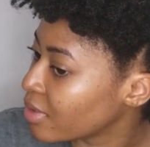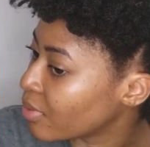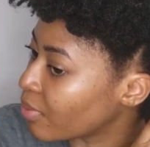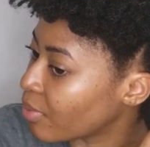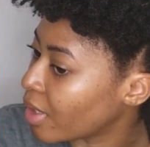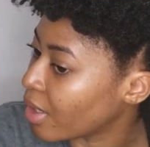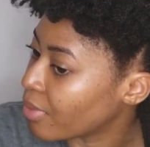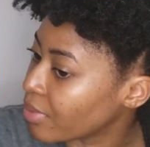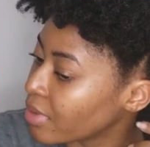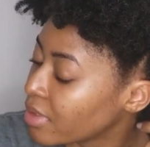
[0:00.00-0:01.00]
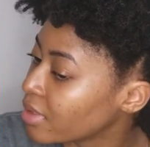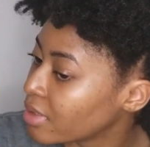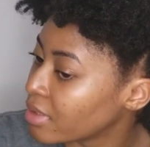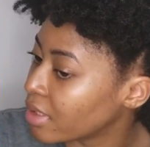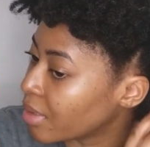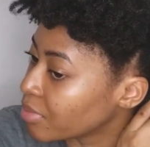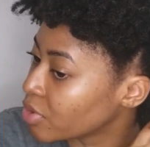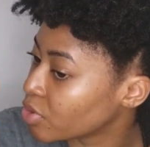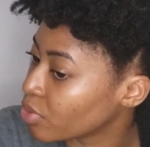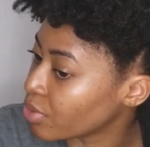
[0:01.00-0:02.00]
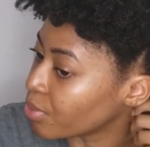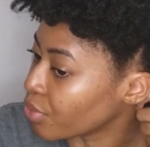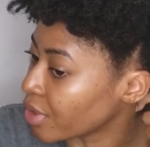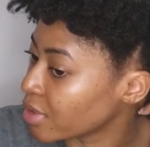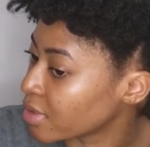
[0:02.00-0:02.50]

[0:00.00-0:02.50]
Wow, I'm so impressed.